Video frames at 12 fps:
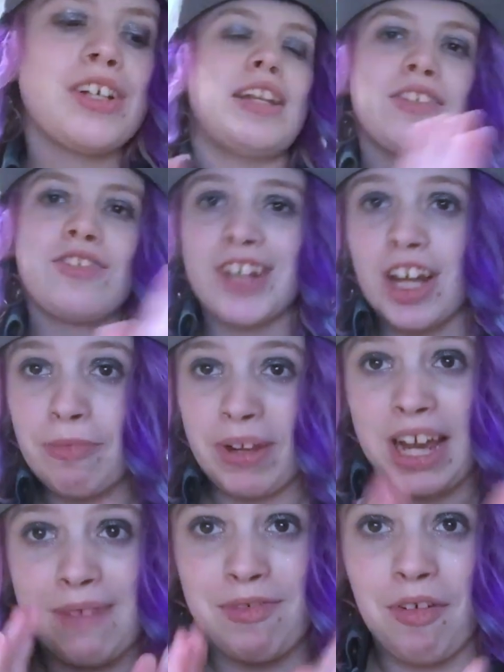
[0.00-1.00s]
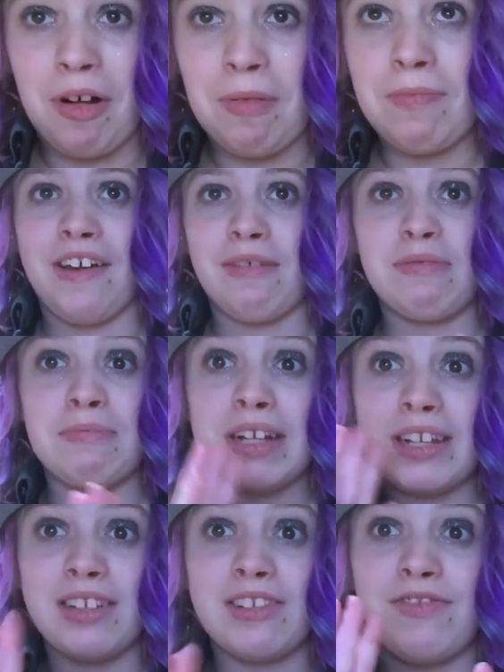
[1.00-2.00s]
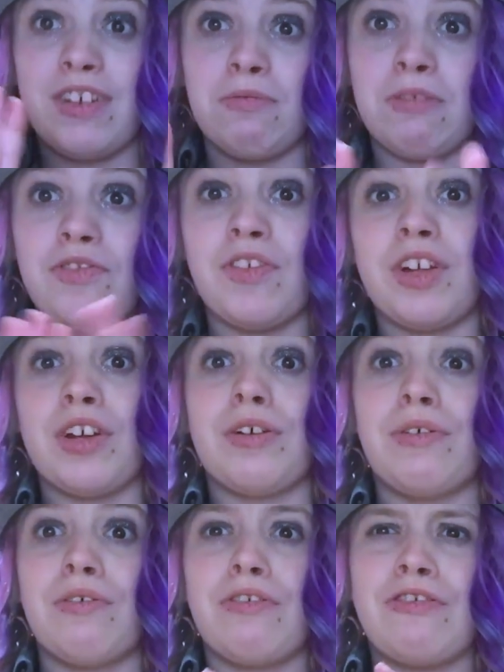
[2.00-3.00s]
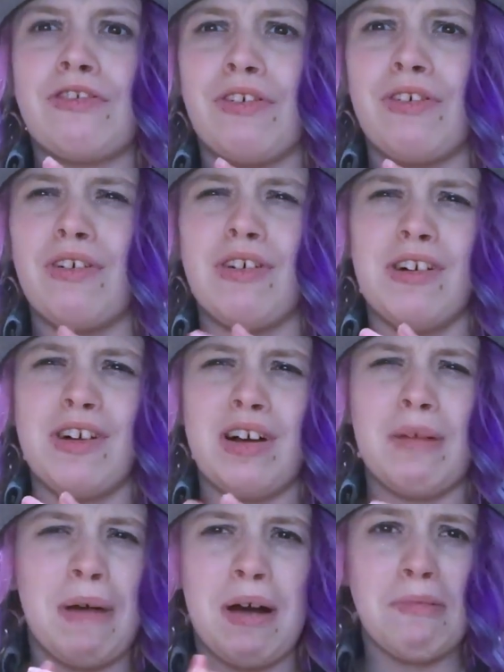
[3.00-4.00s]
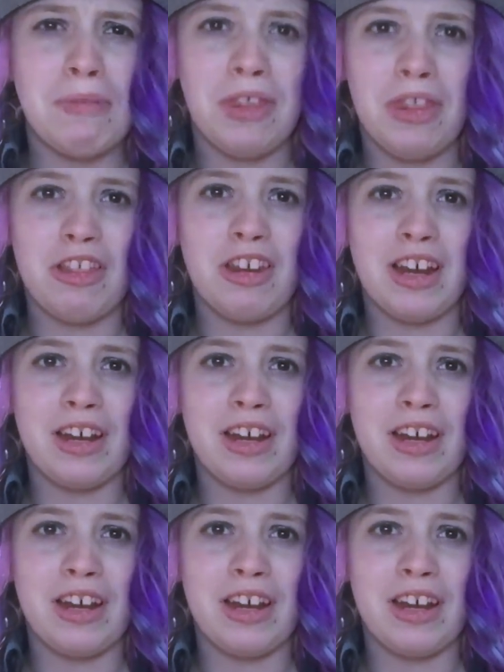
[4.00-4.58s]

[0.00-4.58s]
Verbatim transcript: I need to charge my camera, and I've been meaning to film this video for about a month